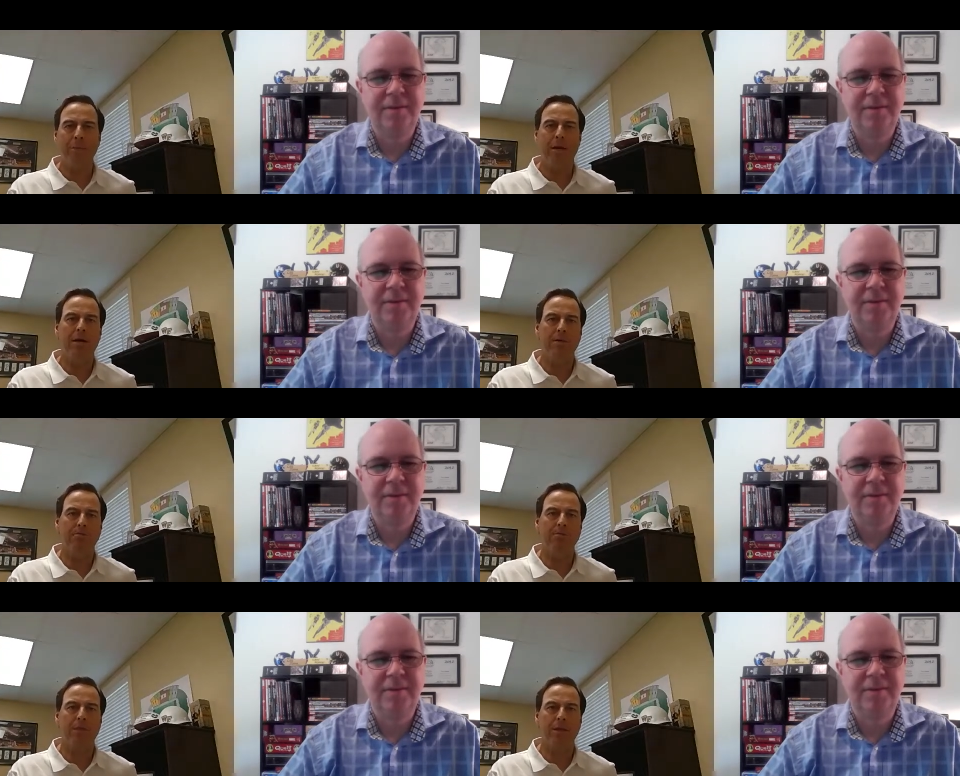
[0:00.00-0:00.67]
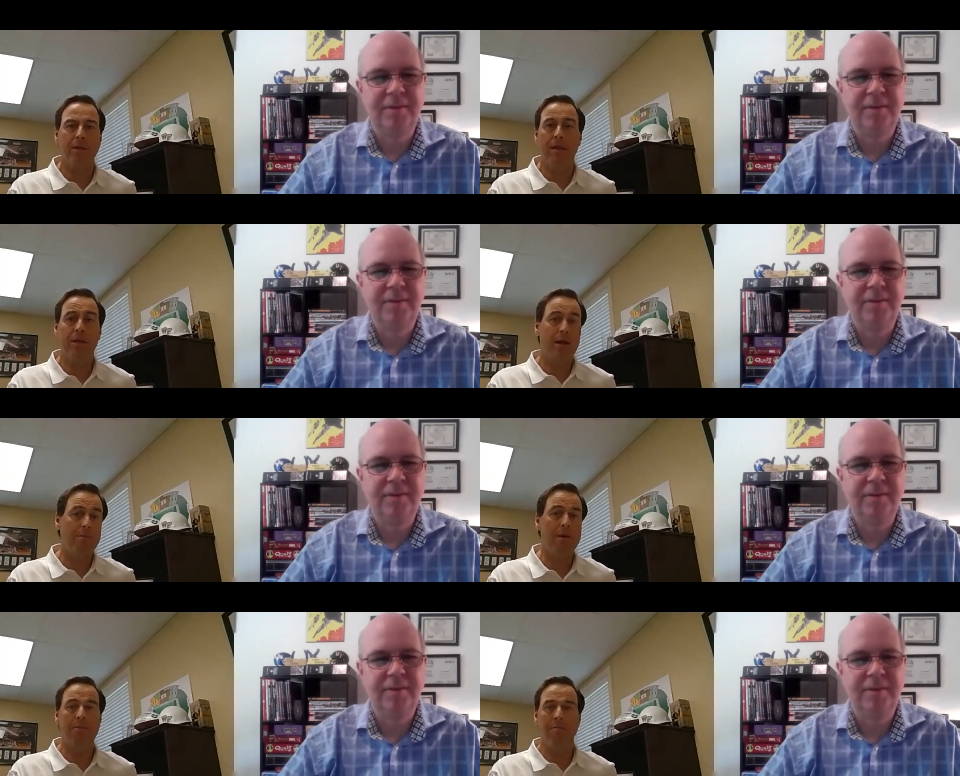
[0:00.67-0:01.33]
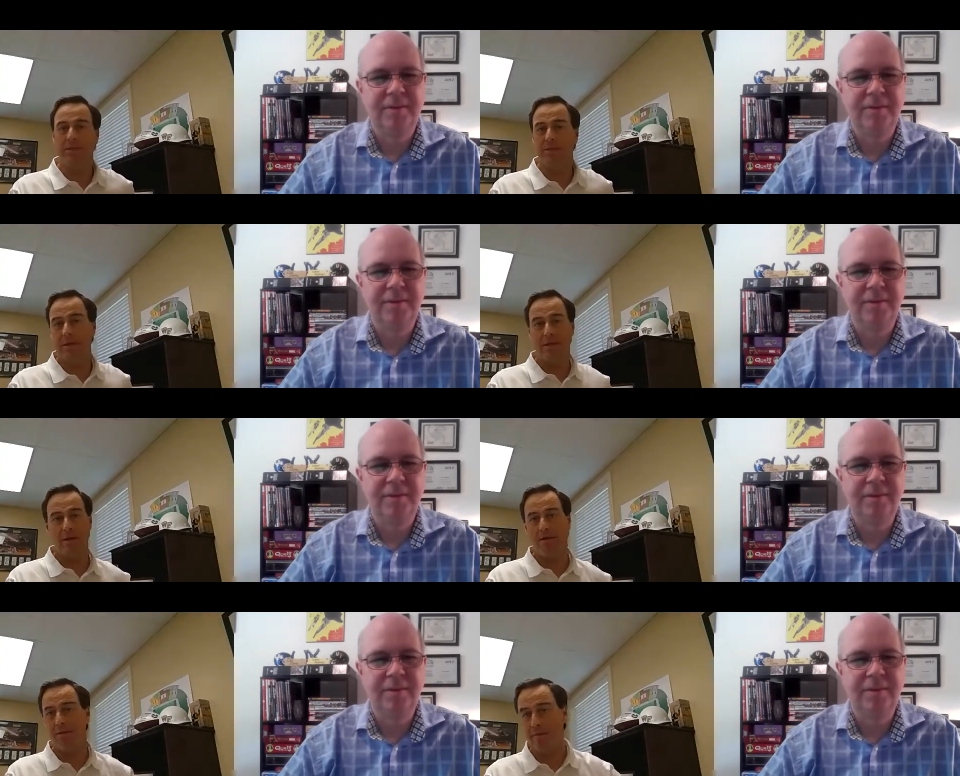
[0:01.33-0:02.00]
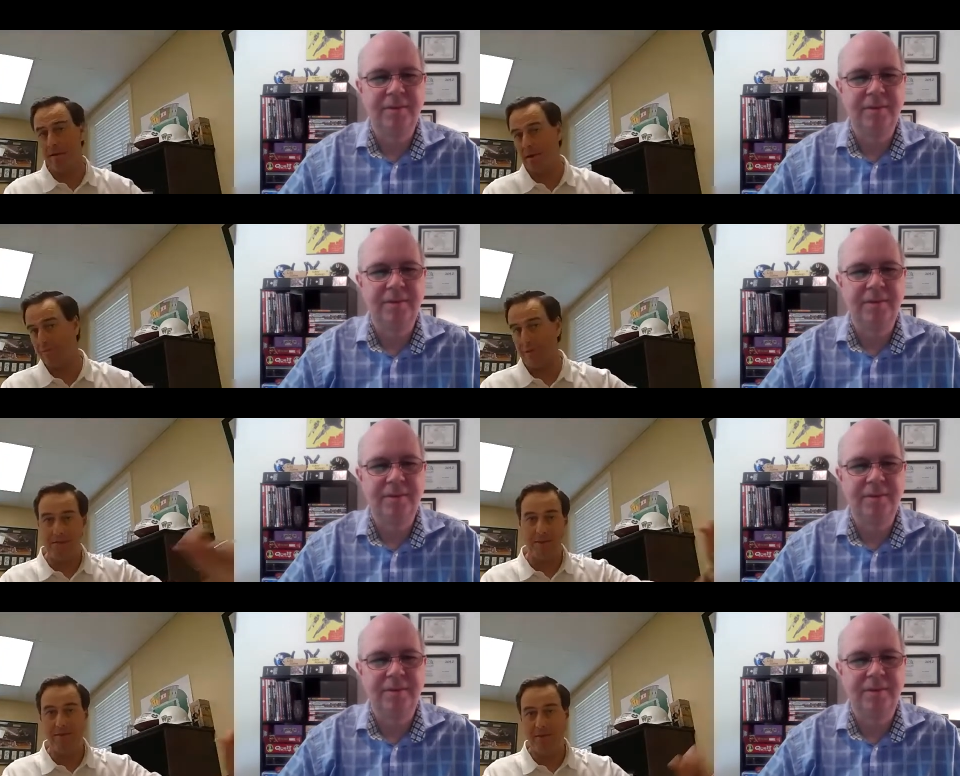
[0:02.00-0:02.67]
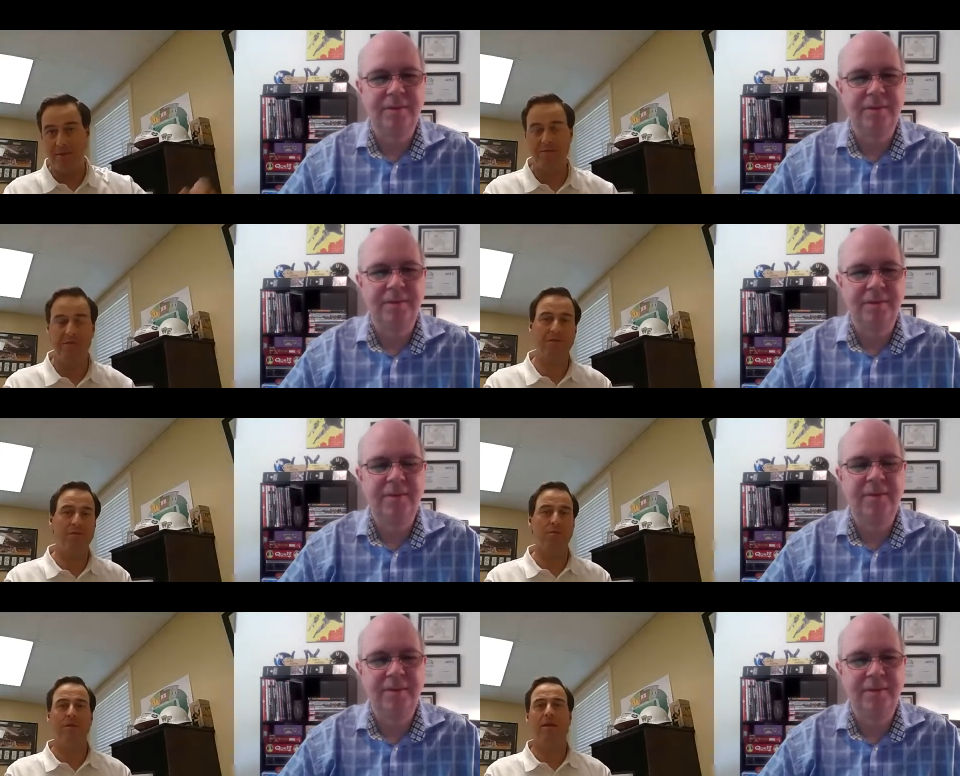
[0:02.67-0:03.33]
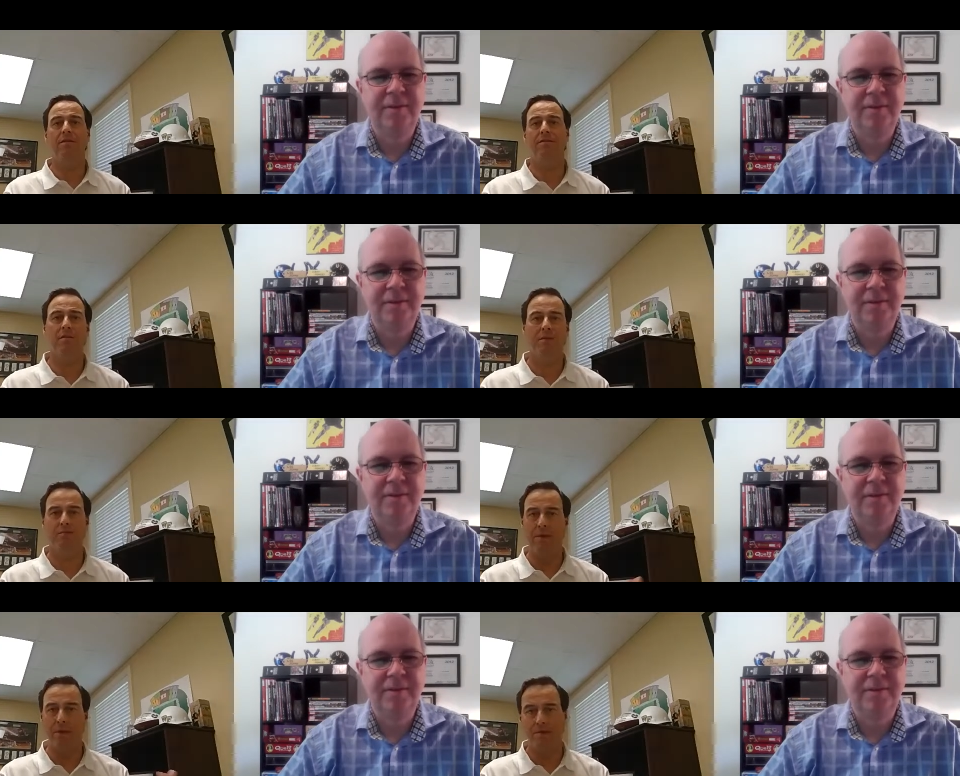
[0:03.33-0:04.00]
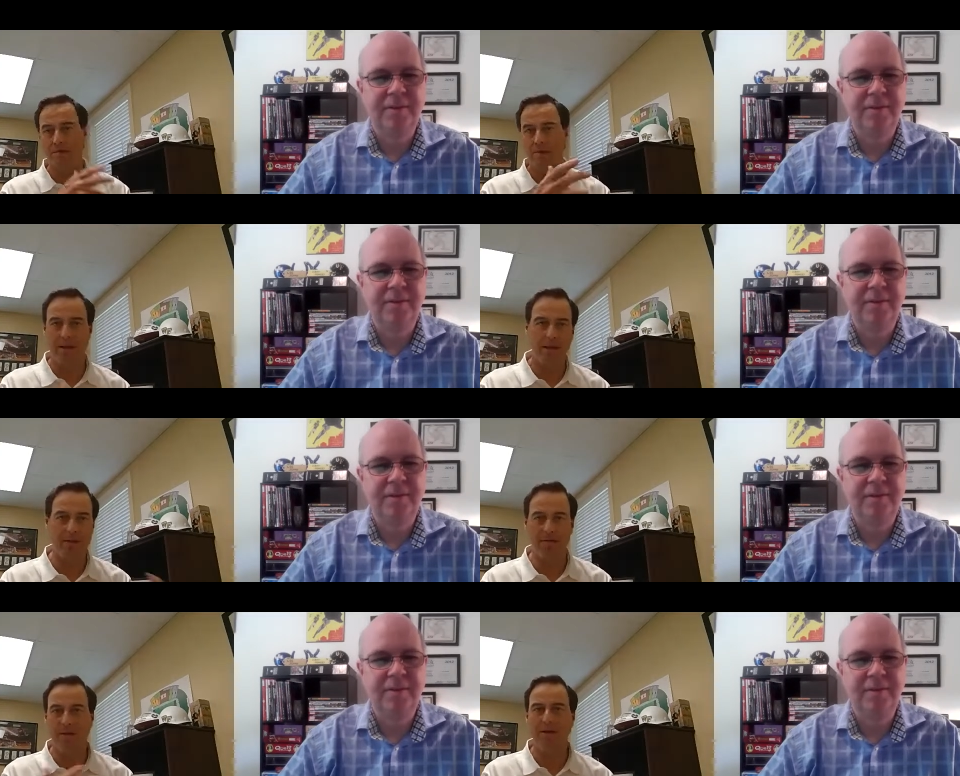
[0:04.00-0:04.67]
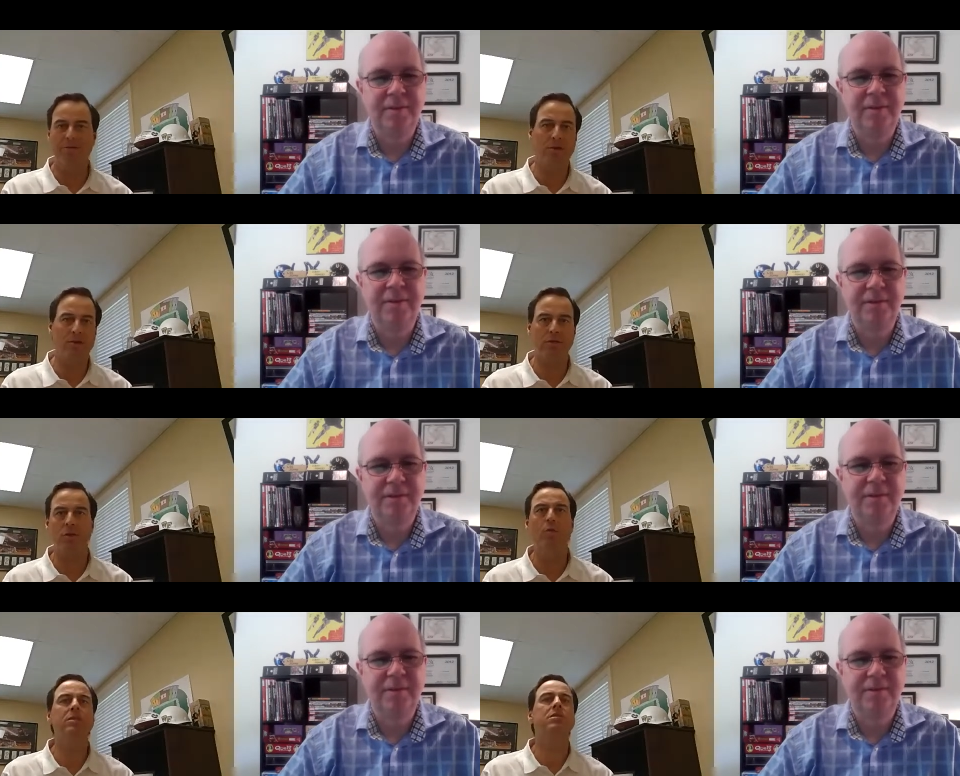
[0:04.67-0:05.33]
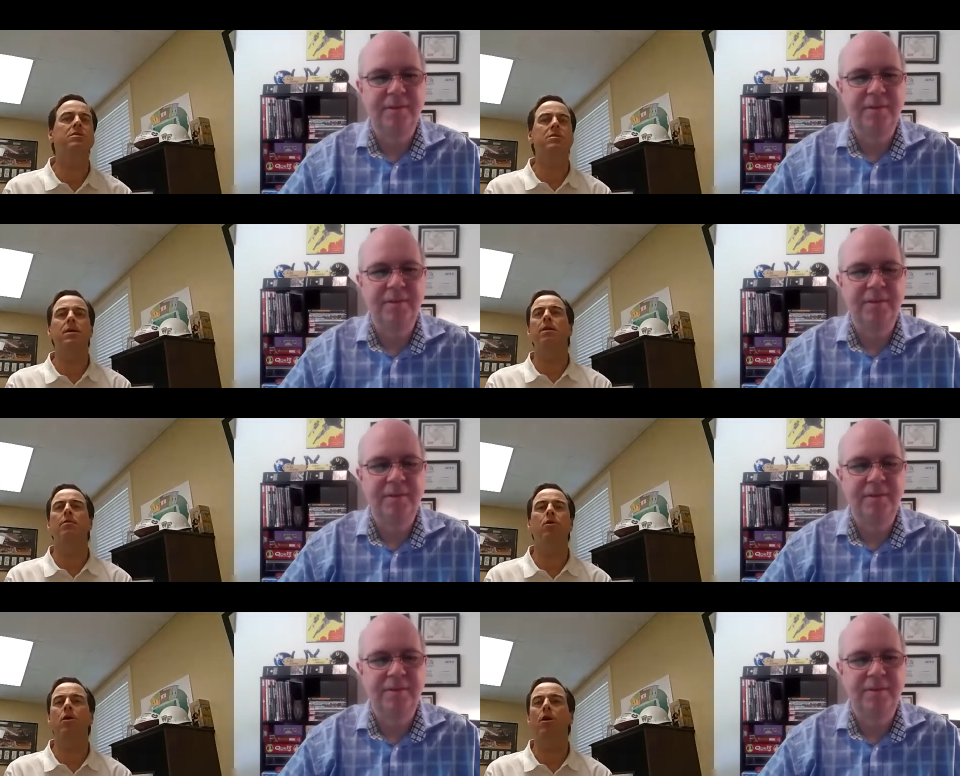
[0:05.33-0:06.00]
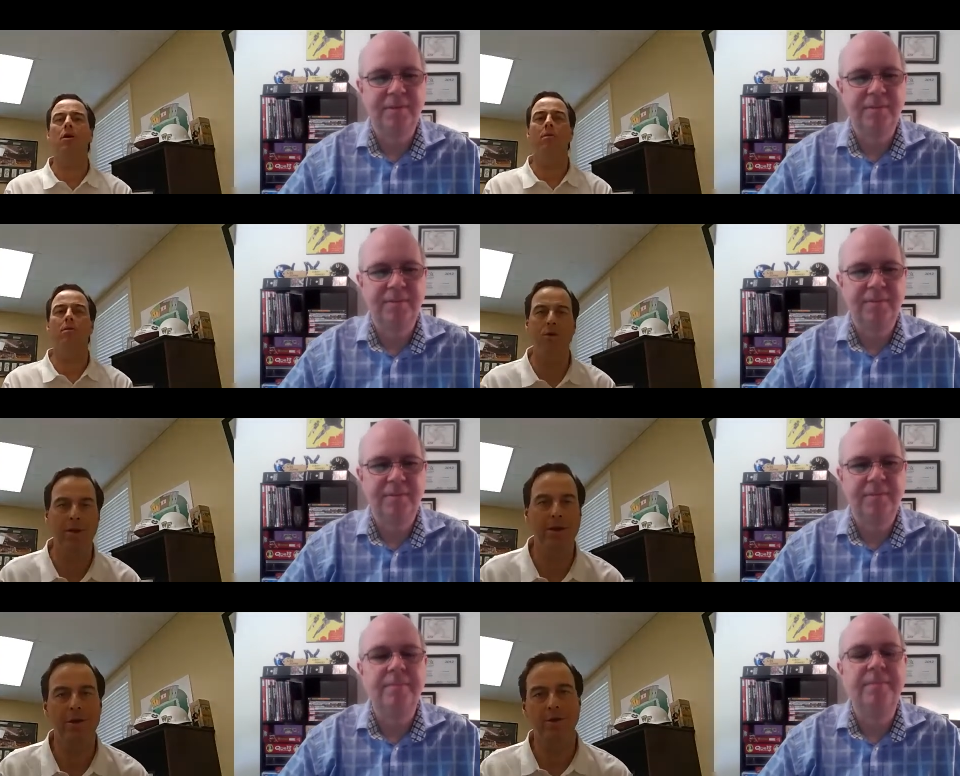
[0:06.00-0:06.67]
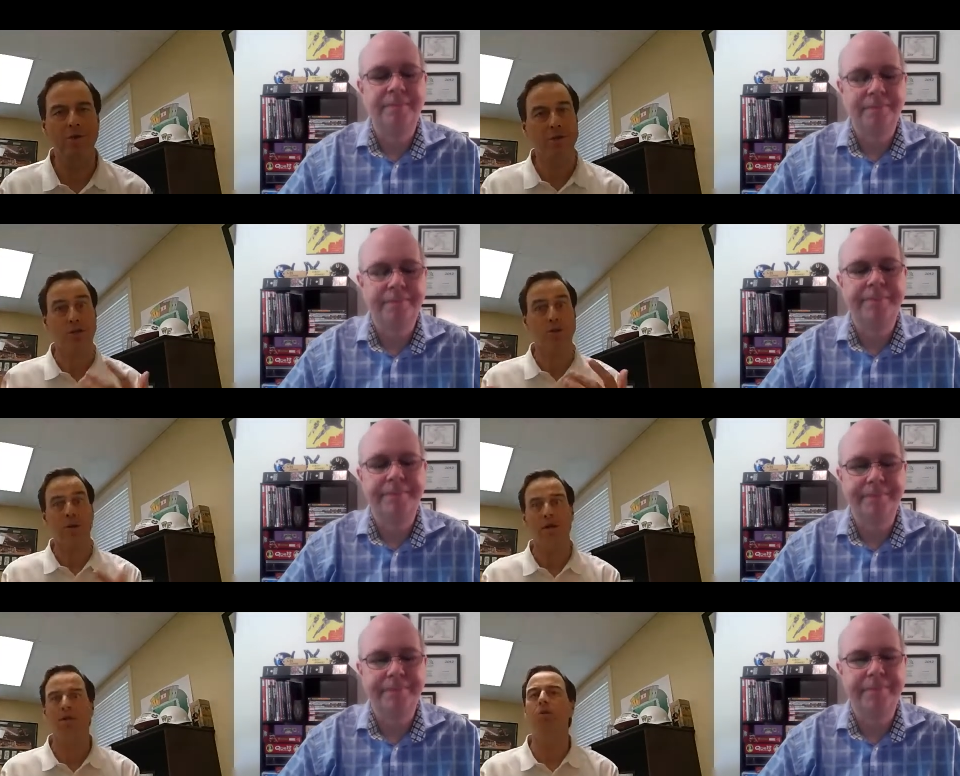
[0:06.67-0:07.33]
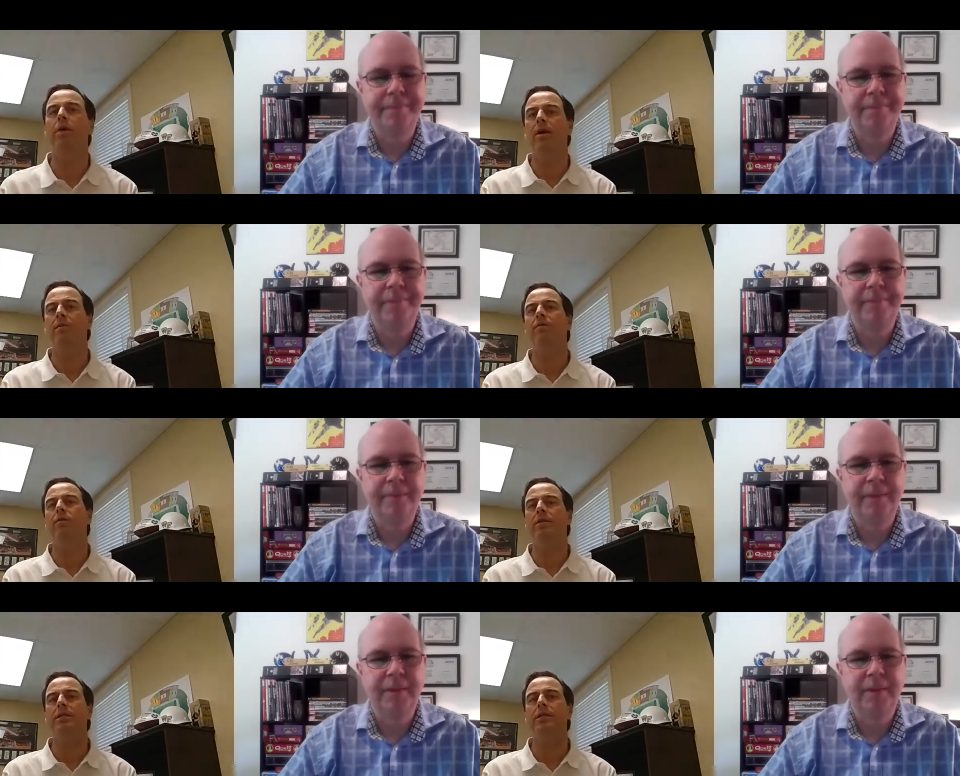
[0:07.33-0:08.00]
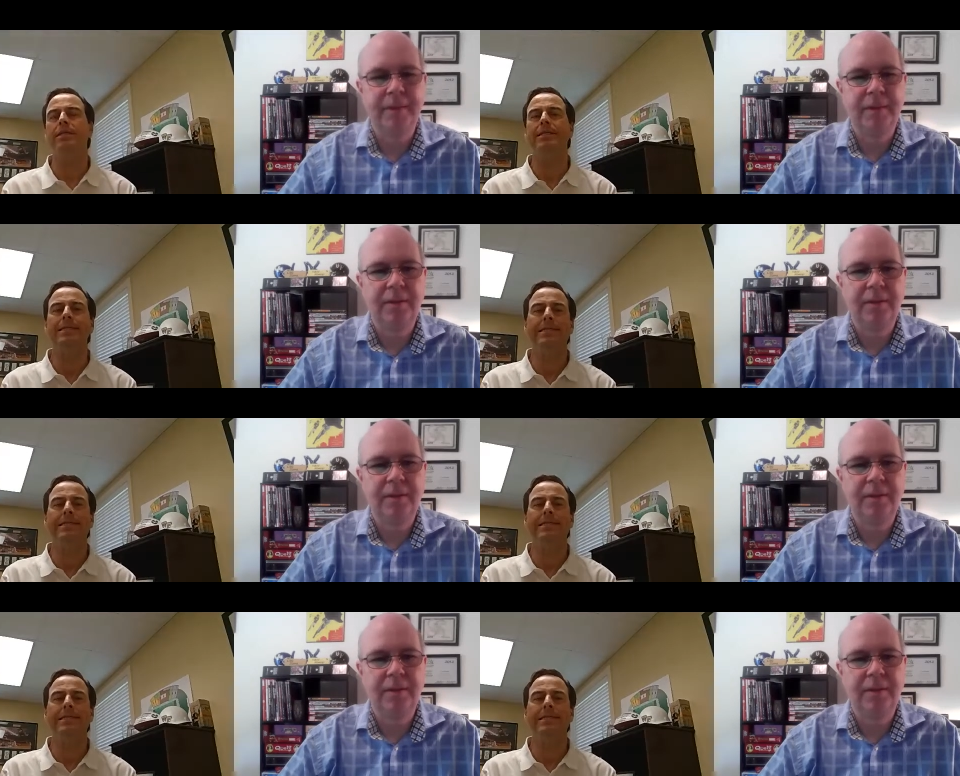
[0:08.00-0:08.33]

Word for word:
Speaker 1: and I might mention, hey, you might think about this as it relates to, you know, some element of Wake Forest or Winston-Salem or our community or strength or whatever. And then